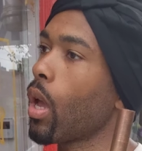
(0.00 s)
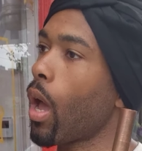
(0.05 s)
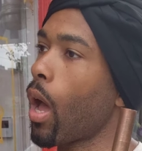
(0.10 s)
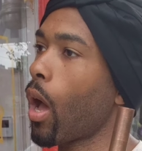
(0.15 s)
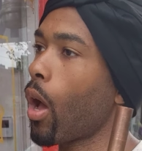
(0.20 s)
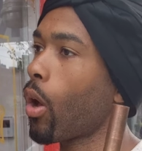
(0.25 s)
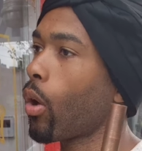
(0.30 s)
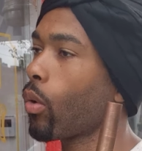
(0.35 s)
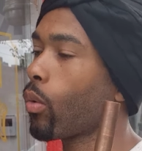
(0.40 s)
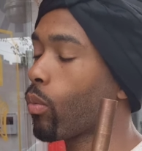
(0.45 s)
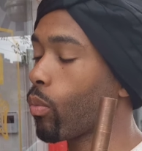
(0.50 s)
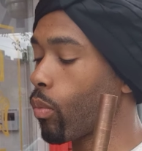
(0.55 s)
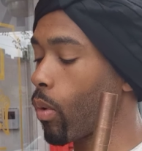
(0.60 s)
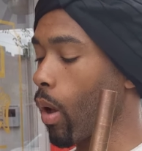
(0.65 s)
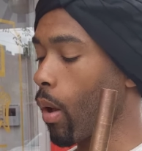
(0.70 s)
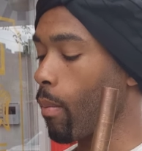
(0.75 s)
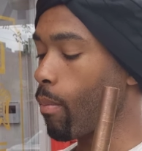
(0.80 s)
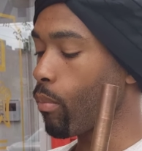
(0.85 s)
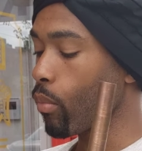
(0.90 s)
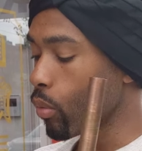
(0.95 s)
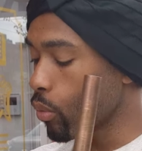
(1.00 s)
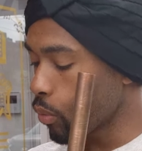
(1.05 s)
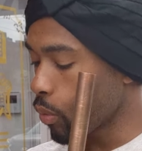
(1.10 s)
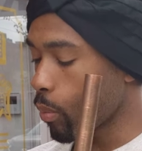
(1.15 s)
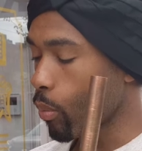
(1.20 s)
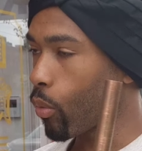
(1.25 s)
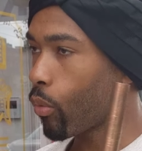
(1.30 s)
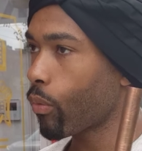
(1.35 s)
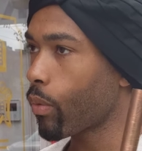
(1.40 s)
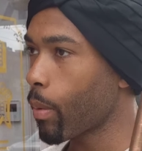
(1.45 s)
out,
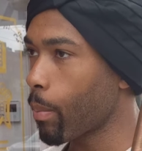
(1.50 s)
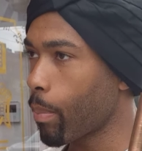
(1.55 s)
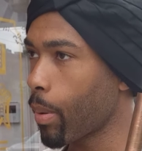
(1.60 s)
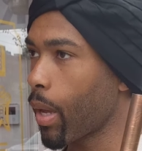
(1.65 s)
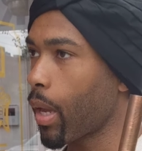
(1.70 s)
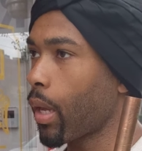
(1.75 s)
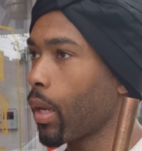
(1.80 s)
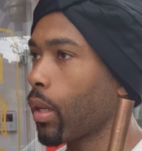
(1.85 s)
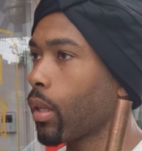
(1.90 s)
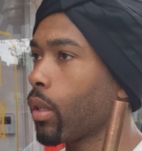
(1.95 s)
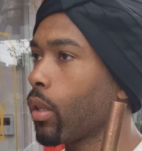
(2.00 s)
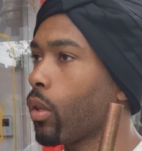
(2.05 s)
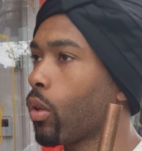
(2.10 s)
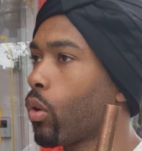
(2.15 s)
remove the pain,